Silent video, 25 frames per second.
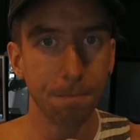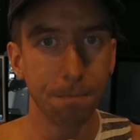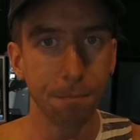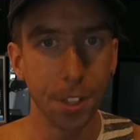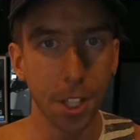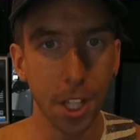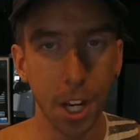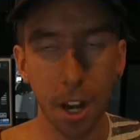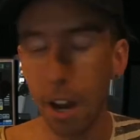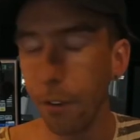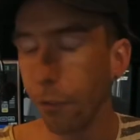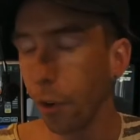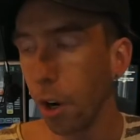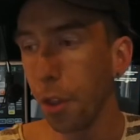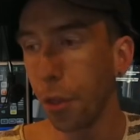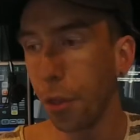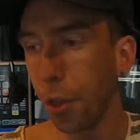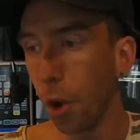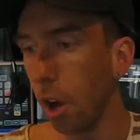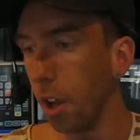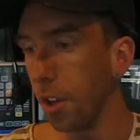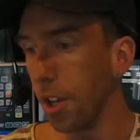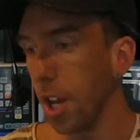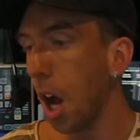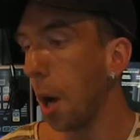You know, everyone
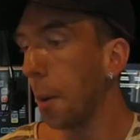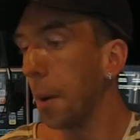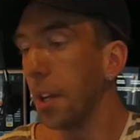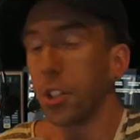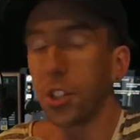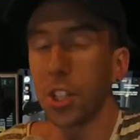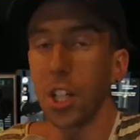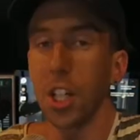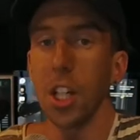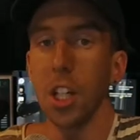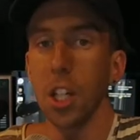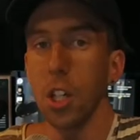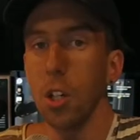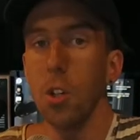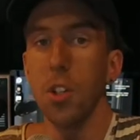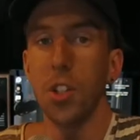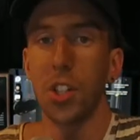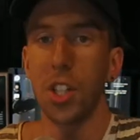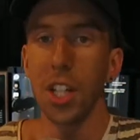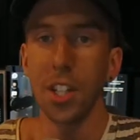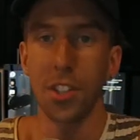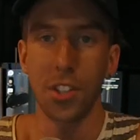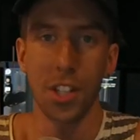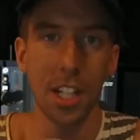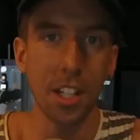thought no one's going to use
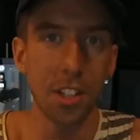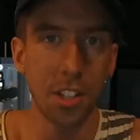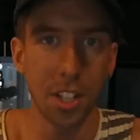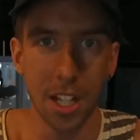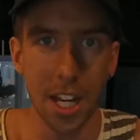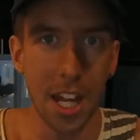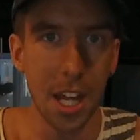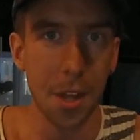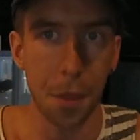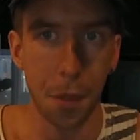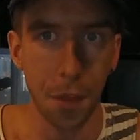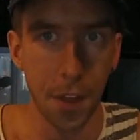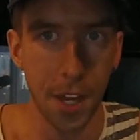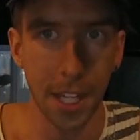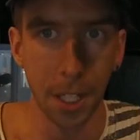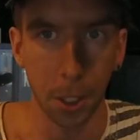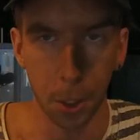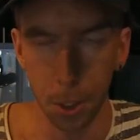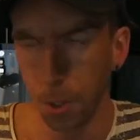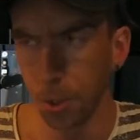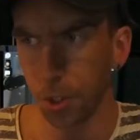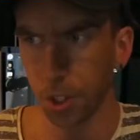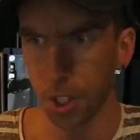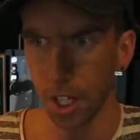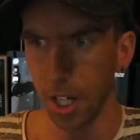this internet thing.
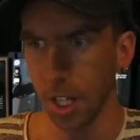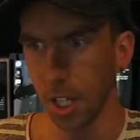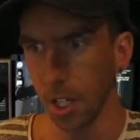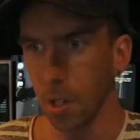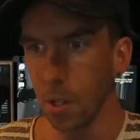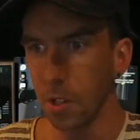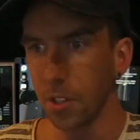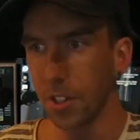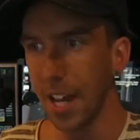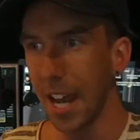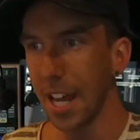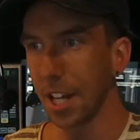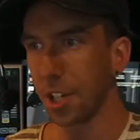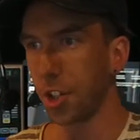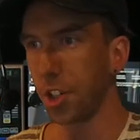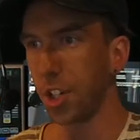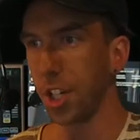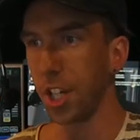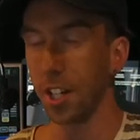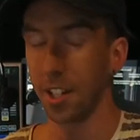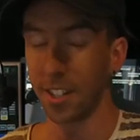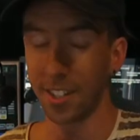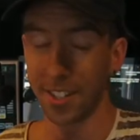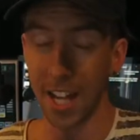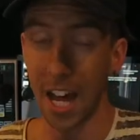Who's going to use that
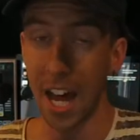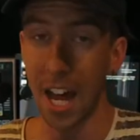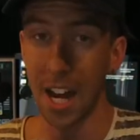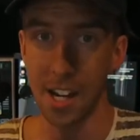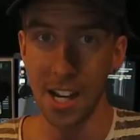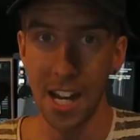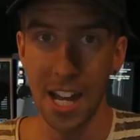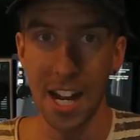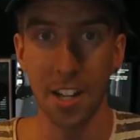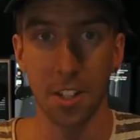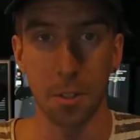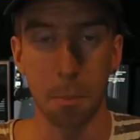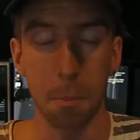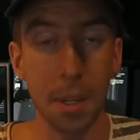shit? Started out as